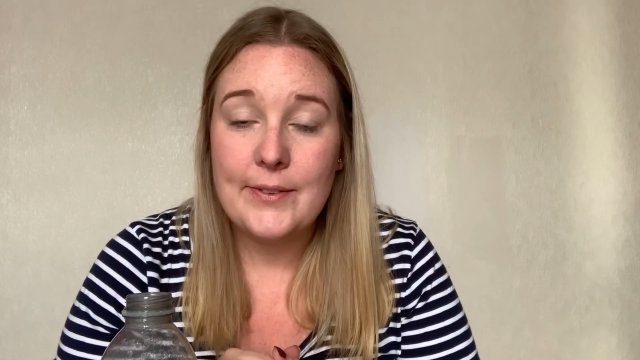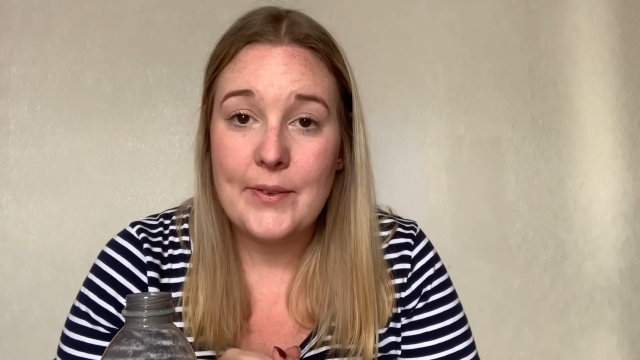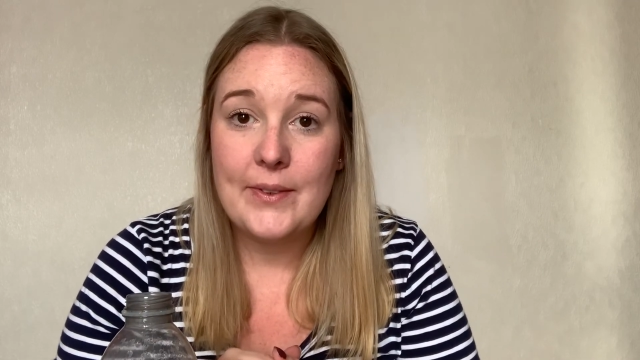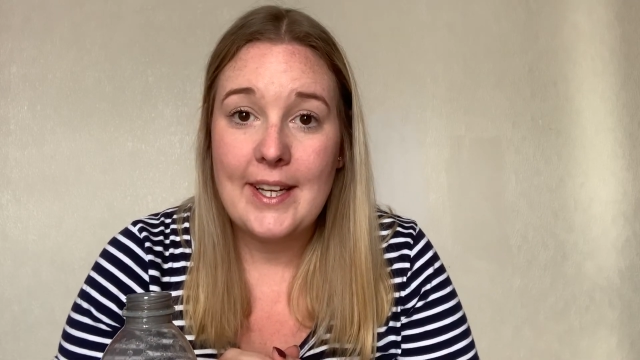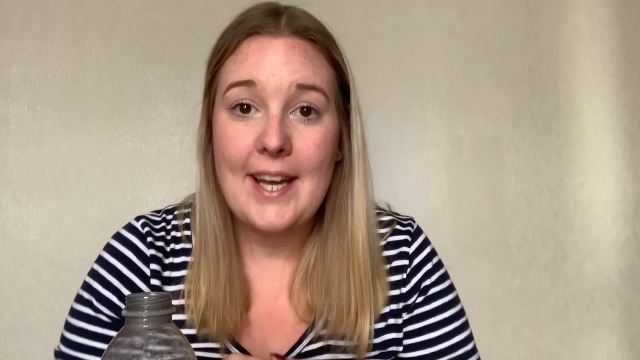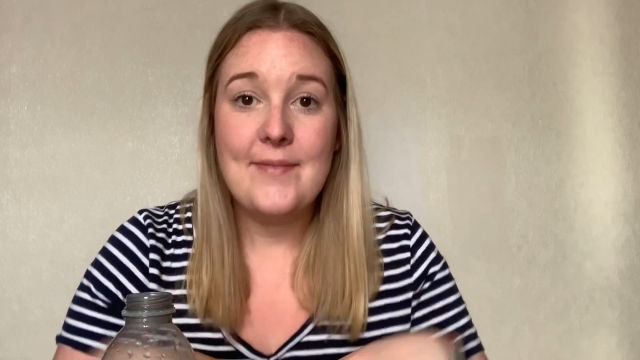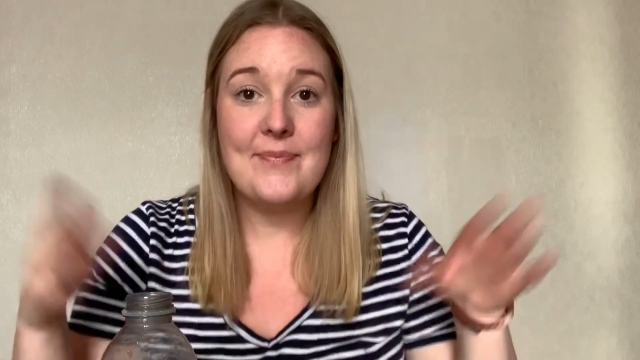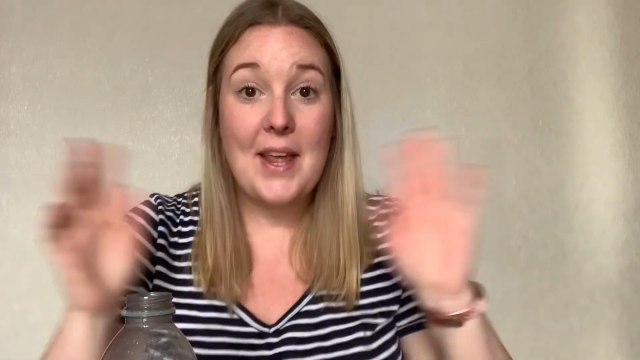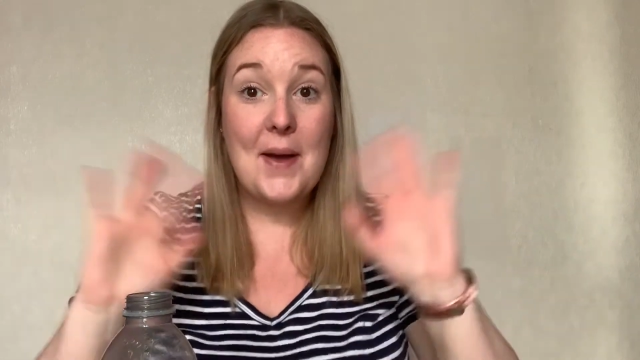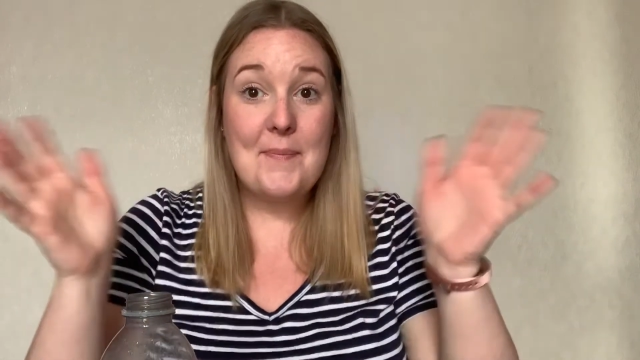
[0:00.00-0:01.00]
Okay,
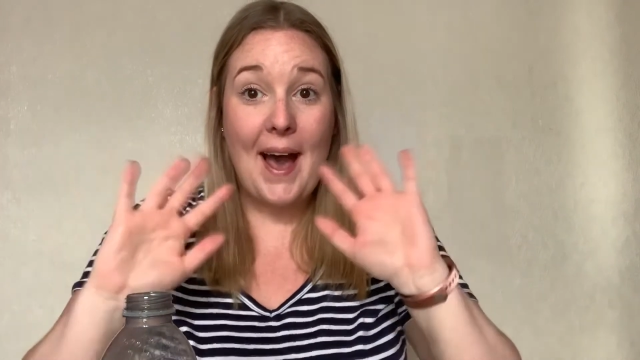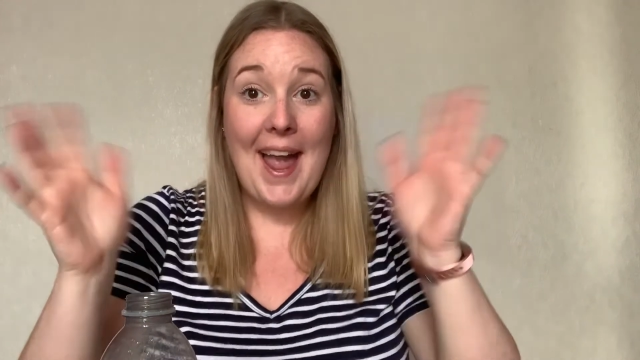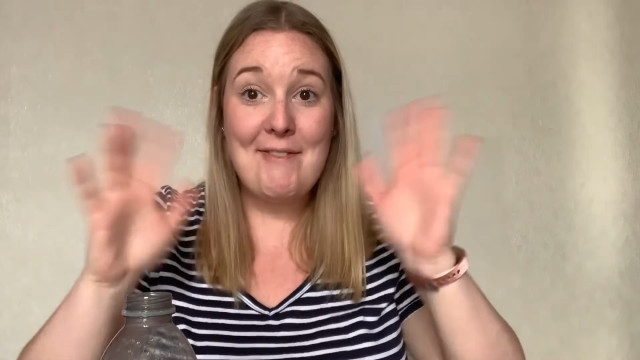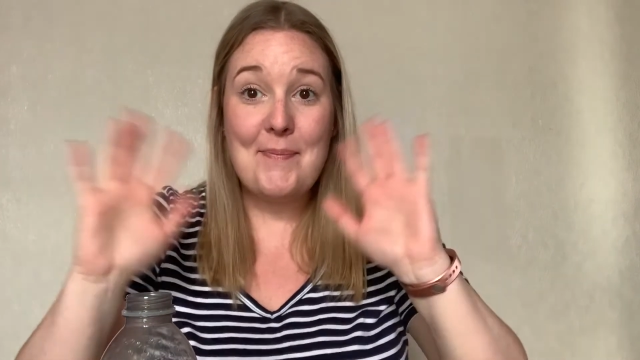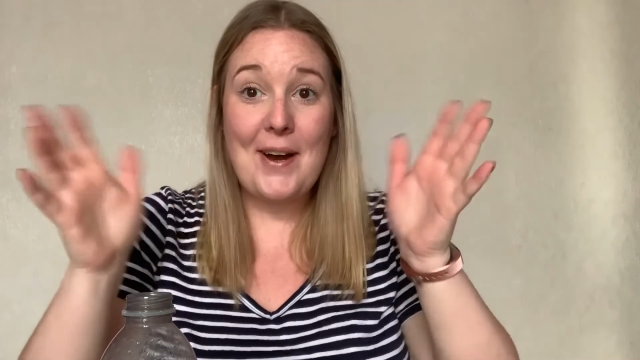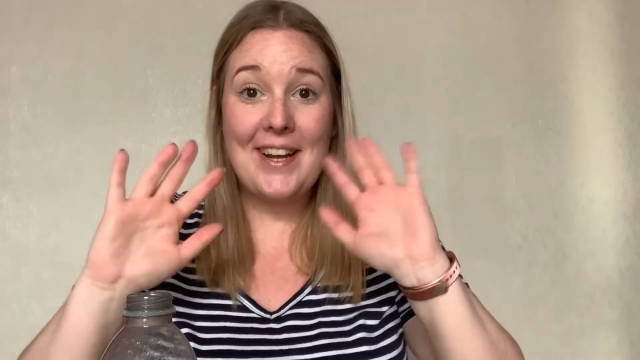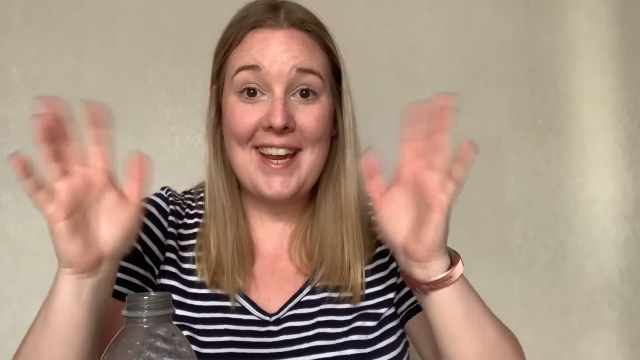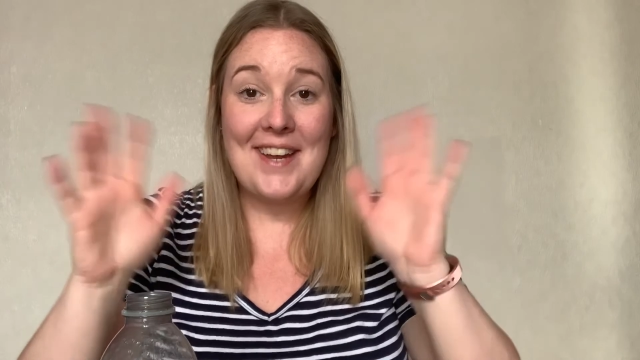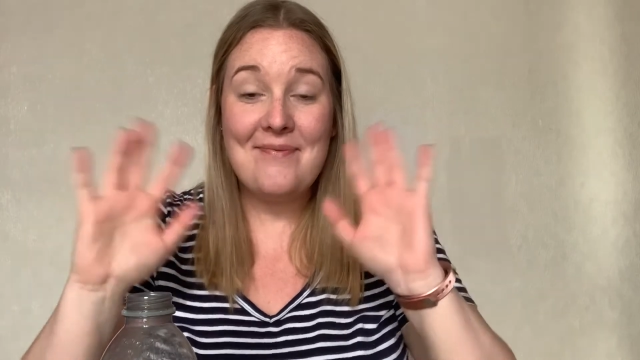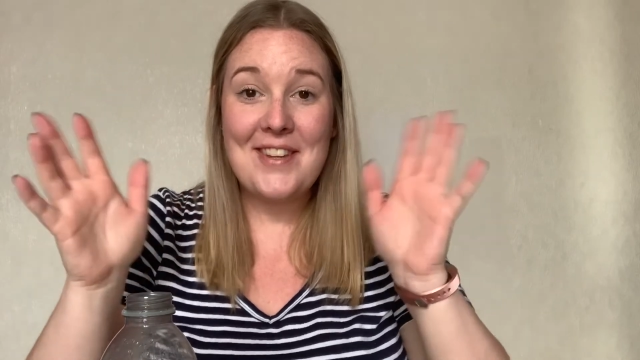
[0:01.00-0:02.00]
bye
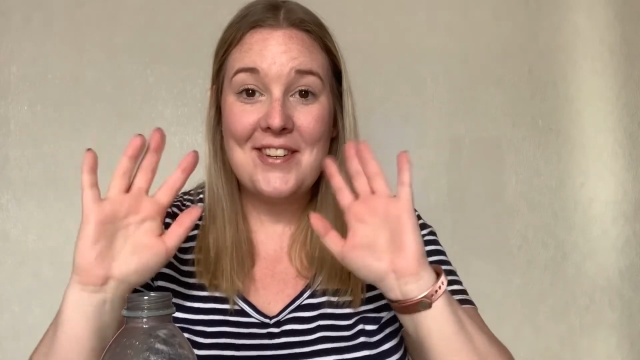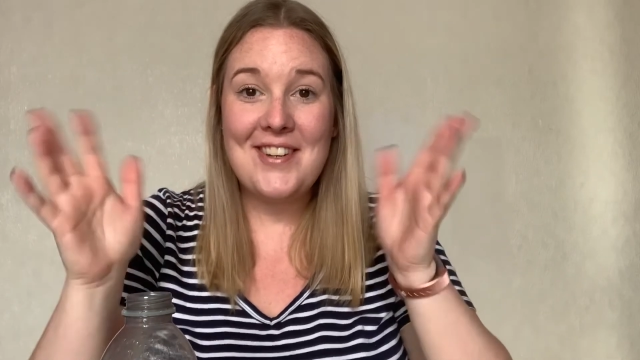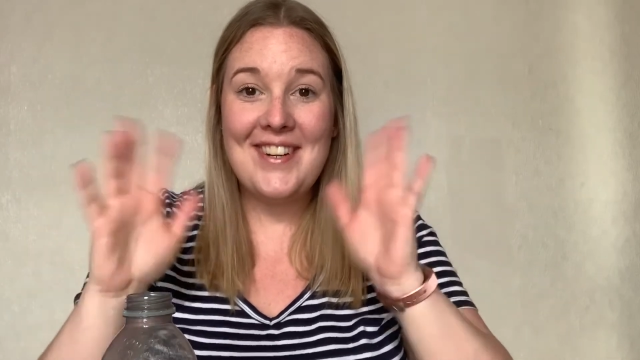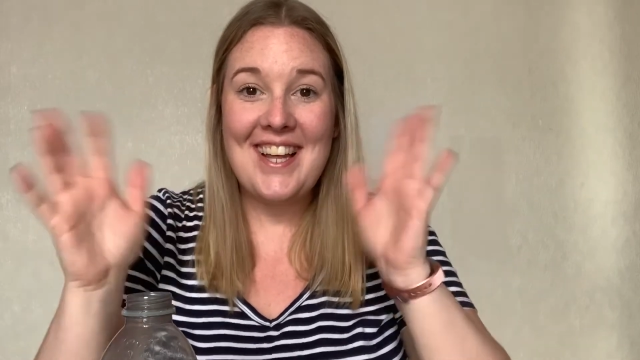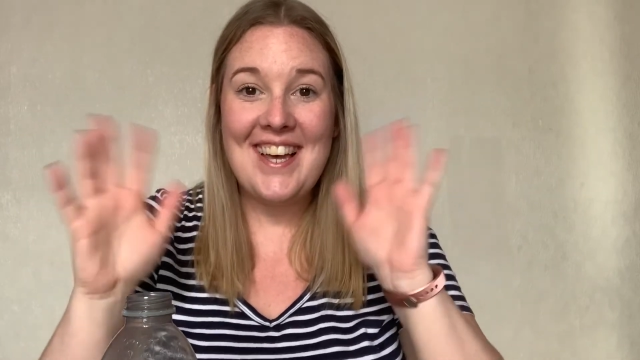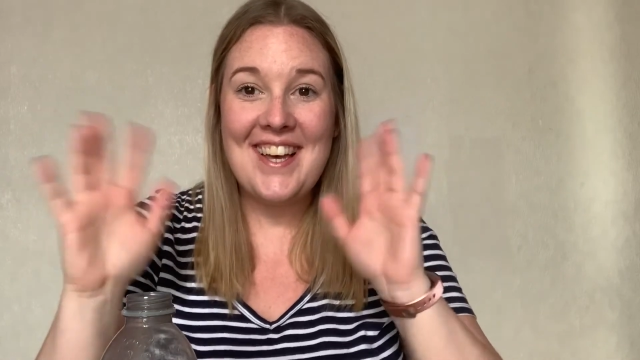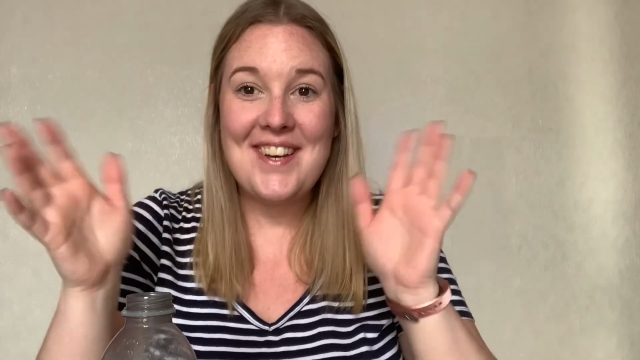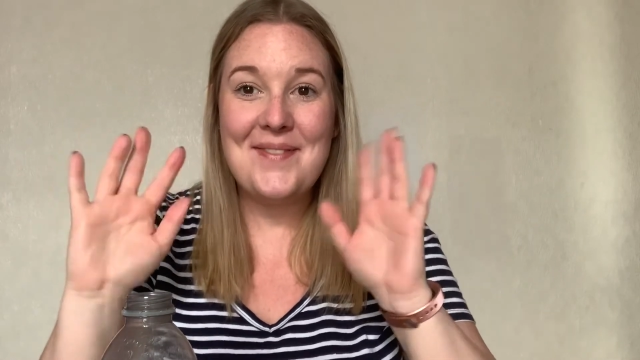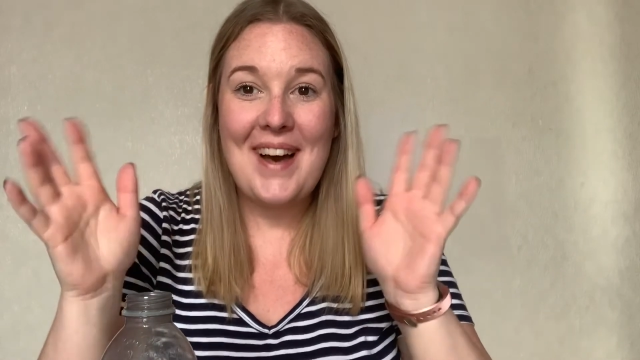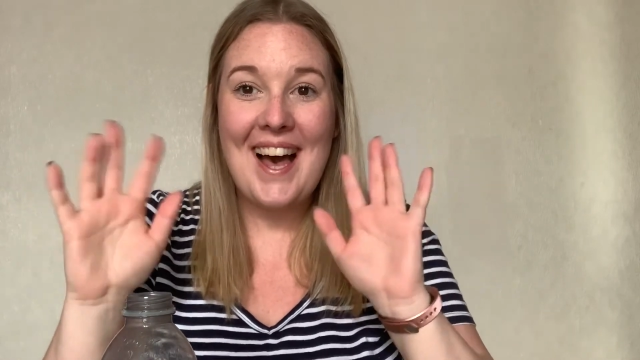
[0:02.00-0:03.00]
everybody.
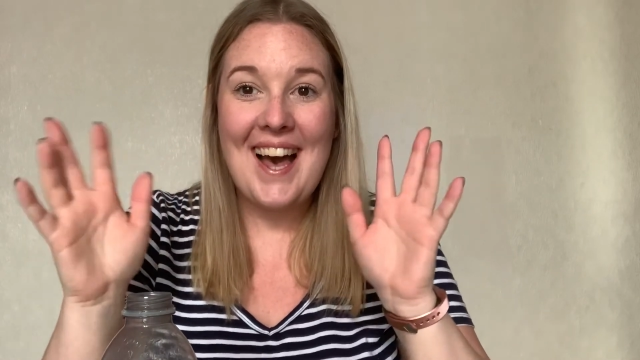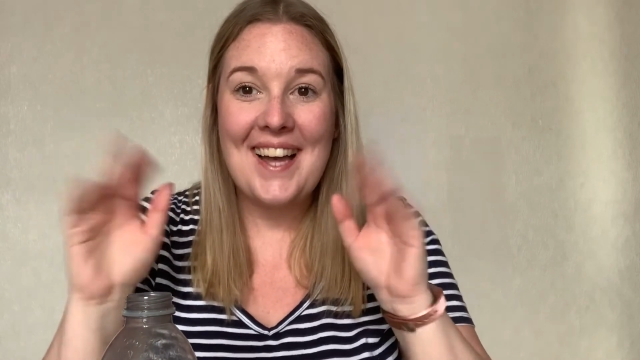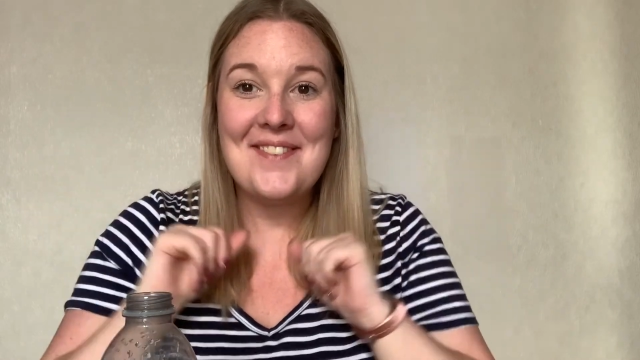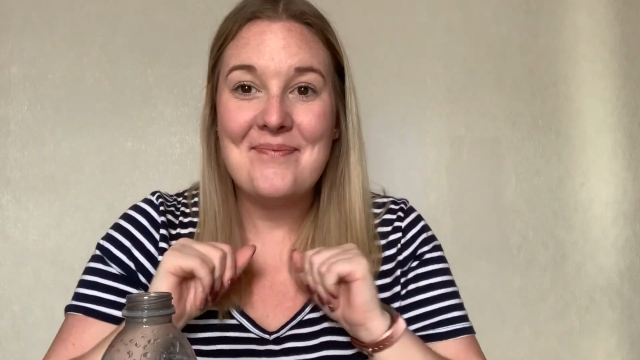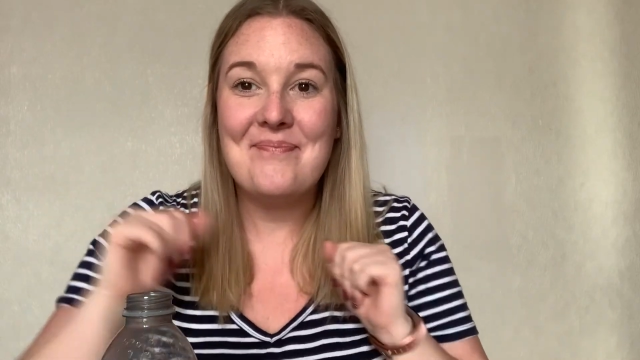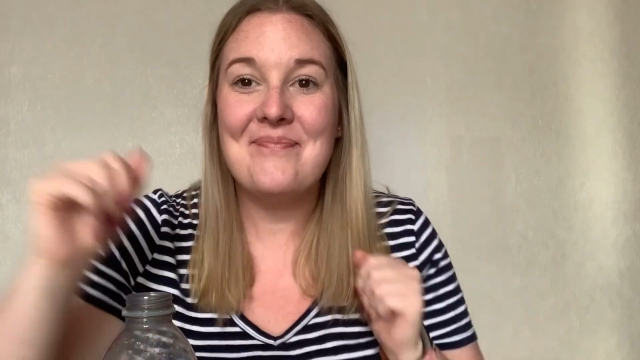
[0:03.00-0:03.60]
Toodaloo, bye.